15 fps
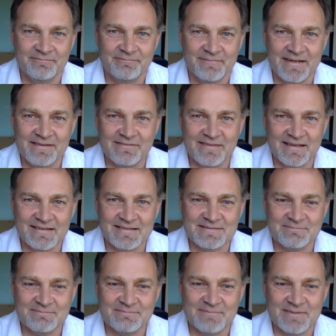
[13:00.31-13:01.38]
Many thanks,
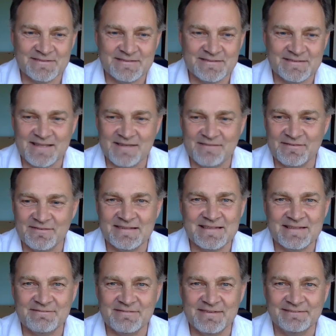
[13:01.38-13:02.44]
best wishes, have a nice
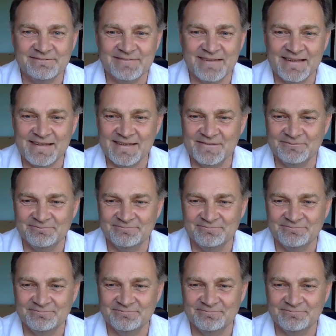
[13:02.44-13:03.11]
evening. Thank you.